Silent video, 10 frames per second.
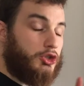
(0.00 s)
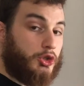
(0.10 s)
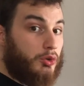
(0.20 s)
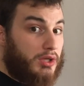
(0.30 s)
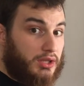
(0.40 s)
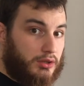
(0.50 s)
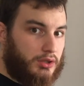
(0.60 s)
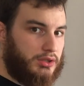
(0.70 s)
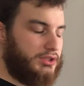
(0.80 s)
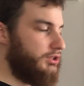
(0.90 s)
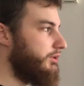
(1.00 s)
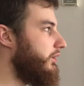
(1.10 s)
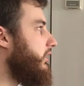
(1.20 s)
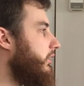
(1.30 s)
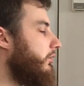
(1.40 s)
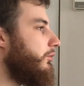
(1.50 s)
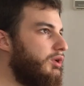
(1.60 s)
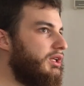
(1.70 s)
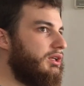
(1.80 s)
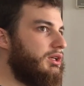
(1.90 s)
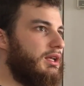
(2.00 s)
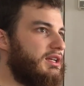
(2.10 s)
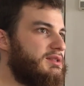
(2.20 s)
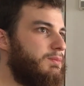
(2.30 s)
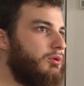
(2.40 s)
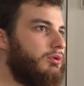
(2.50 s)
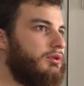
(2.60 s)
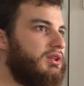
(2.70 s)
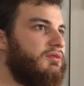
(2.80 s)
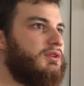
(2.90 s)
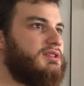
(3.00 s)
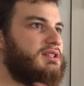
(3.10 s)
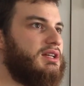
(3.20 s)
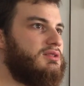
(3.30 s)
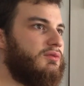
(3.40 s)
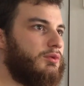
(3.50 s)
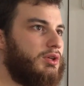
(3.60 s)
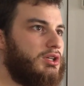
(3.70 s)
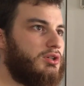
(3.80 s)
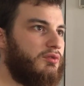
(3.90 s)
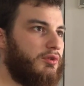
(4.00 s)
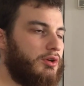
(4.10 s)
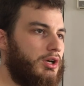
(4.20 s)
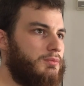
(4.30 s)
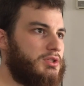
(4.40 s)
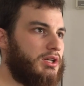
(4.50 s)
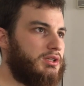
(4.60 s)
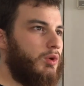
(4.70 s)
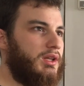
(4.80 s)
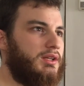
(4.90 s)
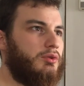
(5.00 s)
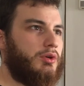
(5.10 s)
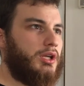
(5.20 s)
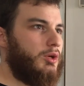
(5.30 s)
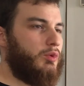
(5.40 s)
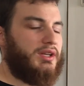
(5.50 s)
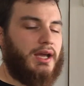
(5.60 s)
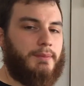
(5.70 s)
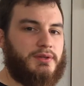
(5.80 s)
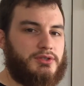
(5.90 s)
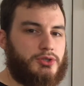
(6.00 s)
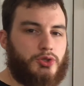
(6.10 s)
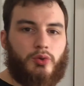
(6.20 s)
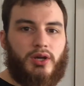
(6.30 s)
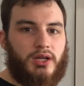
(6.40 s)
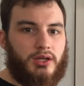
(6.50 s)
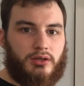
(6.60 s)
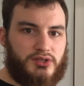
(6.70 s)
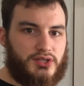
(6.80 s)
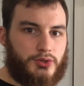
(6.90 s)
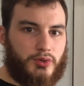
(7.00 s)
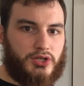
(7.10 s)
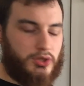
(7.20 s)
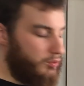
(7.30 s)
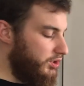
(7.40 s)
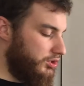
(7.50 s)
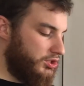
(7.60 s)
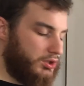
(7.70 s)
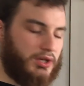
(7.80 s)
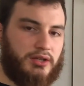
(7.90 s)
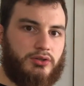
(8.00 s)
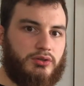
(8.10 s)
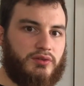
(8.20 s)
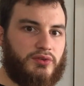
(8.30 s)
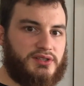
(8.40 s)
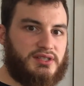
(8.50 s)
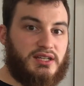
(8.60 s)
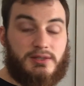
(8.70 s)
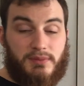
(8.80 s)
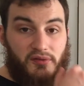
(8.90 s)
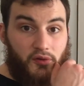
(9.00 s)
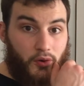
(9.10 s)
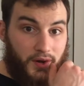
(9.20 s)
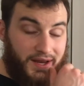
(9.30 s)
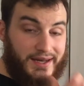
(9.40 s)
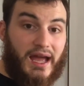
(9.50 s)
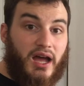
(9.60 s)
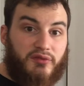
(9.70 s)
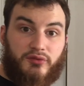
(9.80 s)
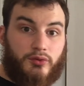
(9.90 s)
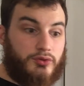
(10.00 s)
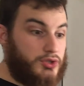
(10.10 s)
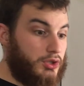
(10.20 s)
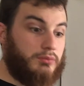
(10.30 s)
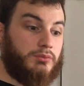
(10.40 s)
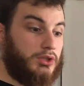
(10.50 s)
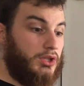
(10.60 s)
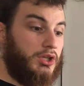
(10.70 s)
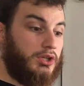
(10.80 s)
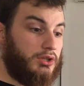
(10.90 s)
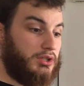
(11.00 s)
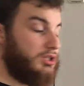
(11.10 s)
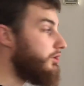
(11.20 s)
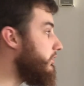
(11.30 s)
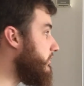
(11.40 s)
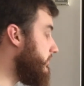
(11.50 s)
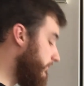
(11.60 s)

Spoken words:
during the collision. Here, we can explore different states of rotation for an object while ignoring what happens during the situation. We can just look at two different states before and after some conditions.